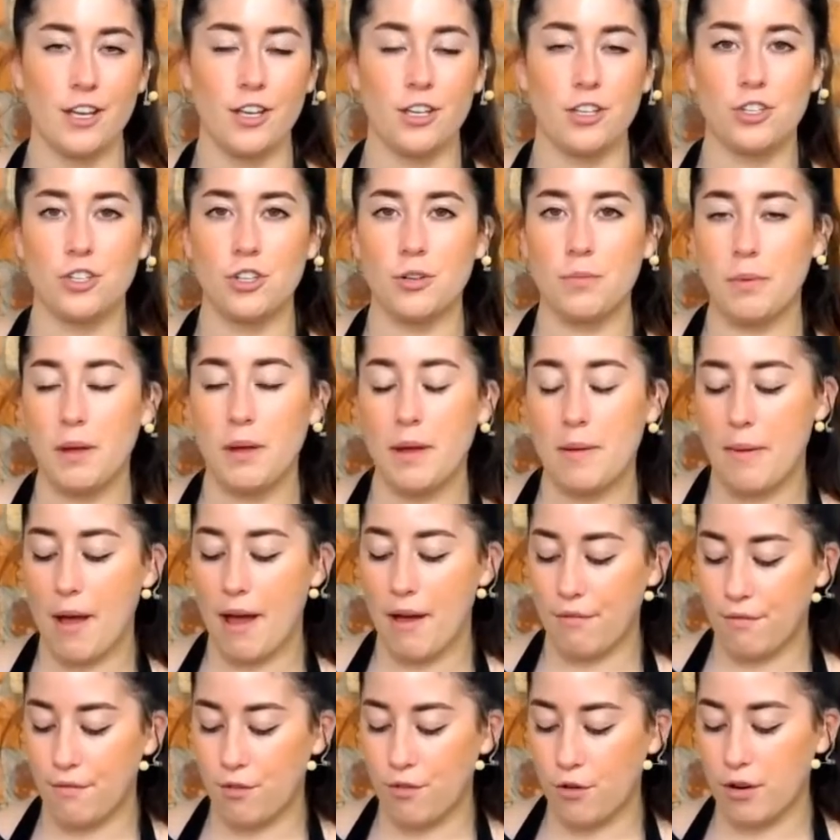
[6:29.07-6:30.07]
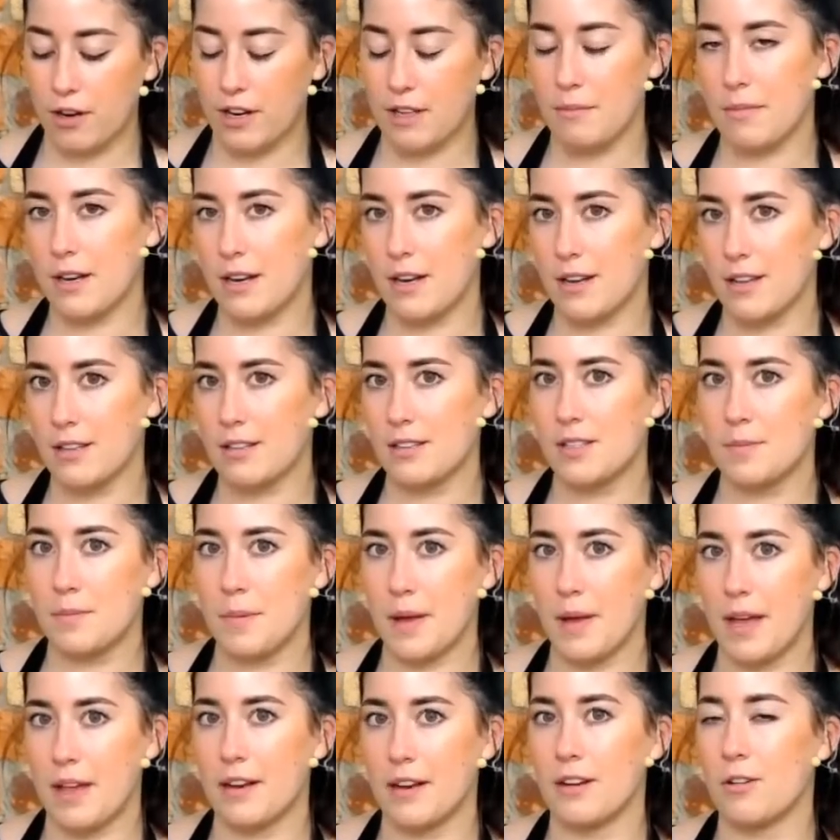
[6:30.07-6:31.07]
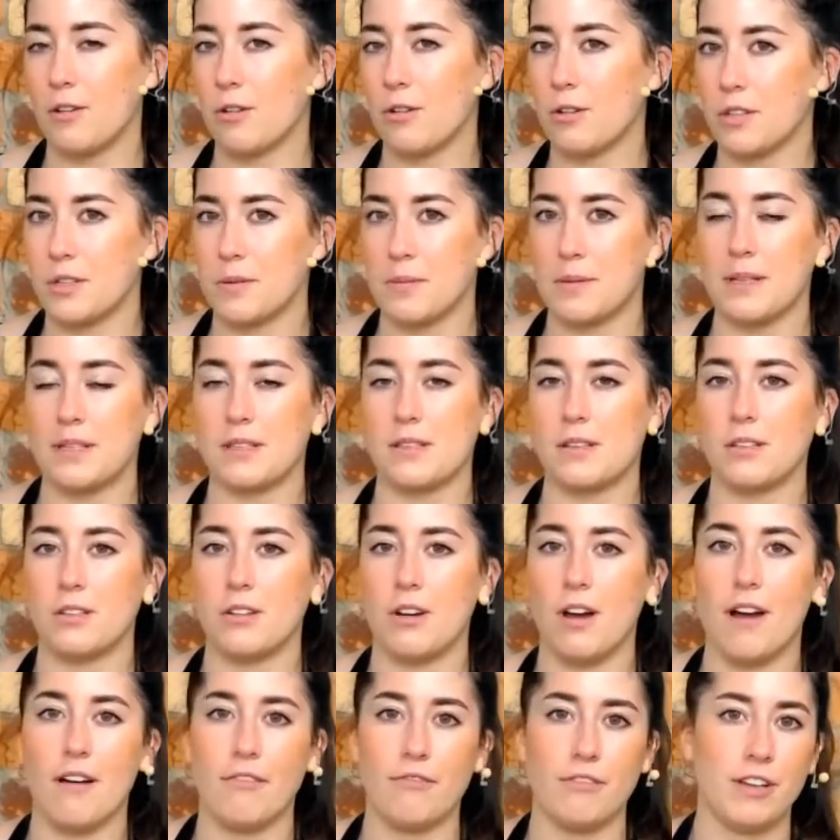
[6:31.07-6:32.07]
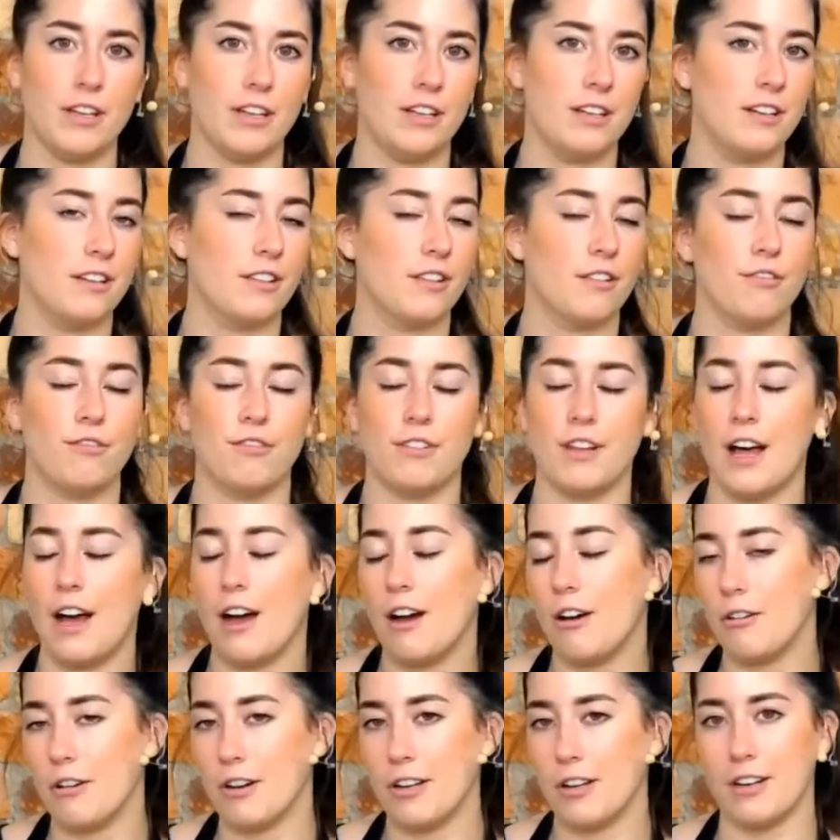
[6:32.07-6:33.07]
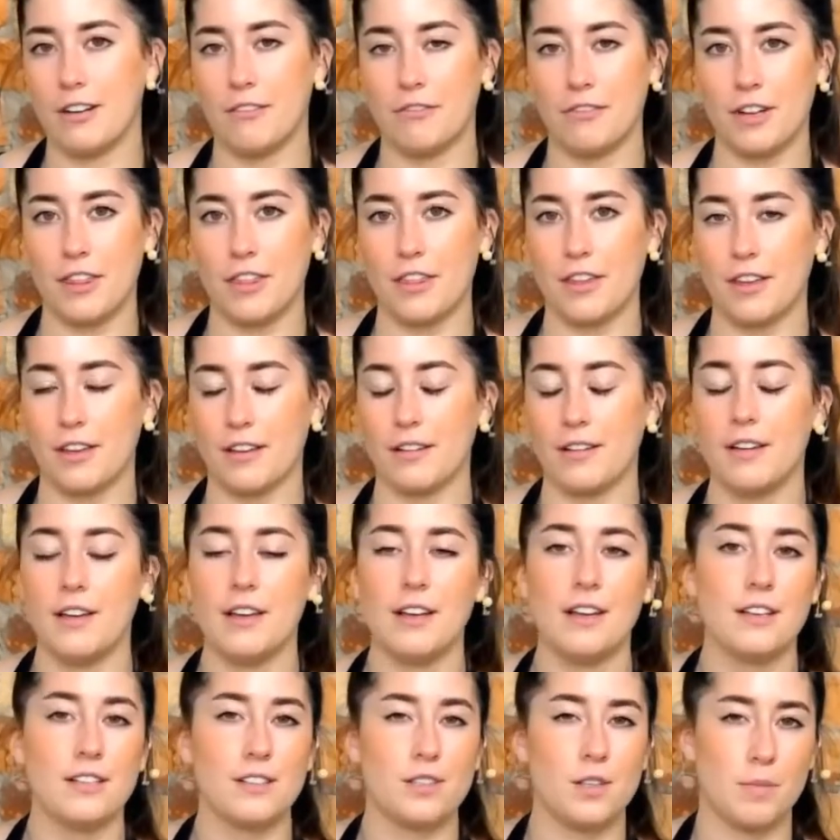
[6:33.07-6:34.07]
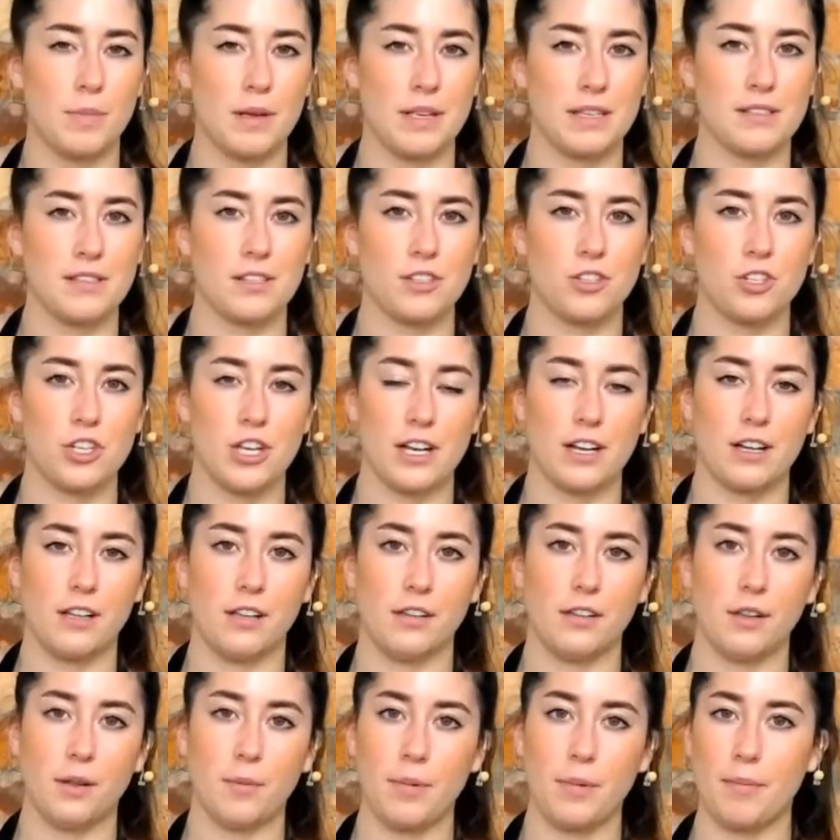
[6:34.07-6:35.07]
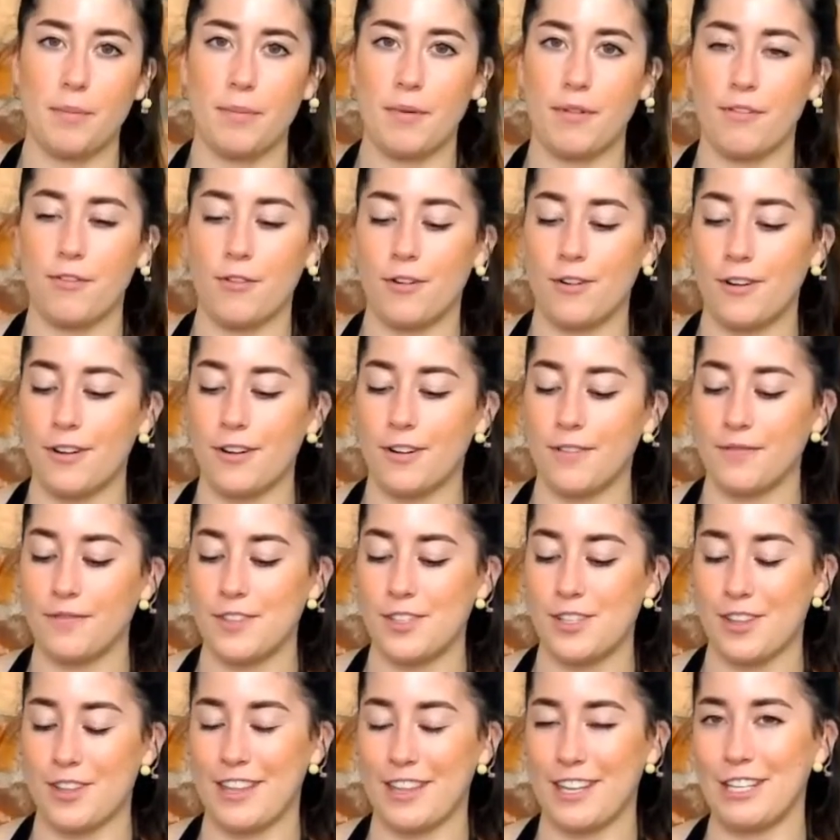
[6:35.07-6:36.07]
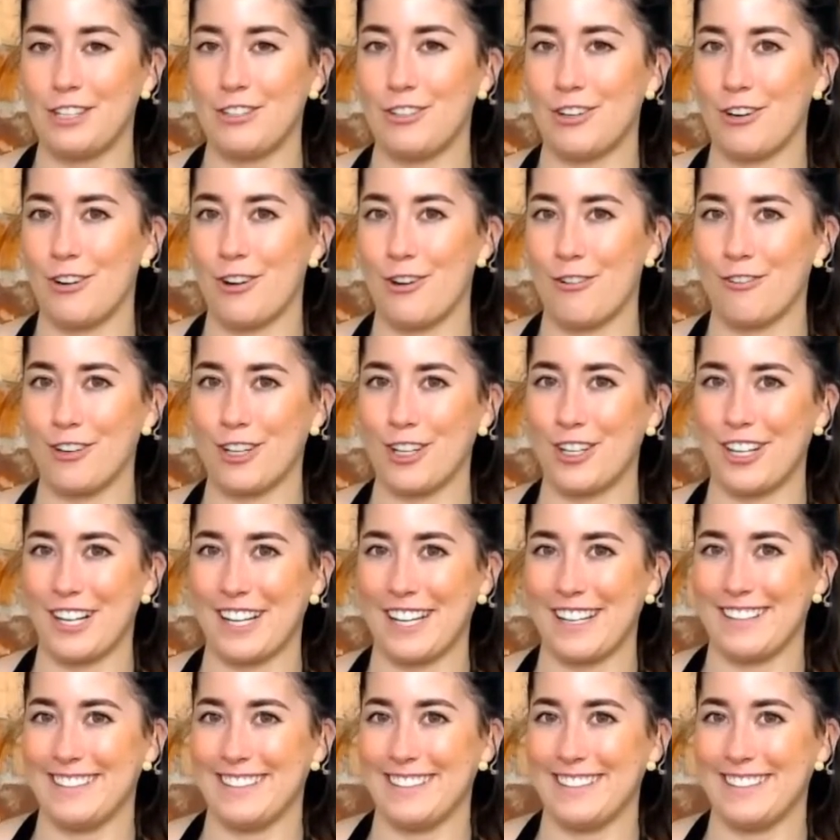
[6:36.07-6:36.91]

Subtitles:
Should be about 40 minutes, but it all depends on your oven and the flour and everything. So best to check a little bit before so that you don't overcook it.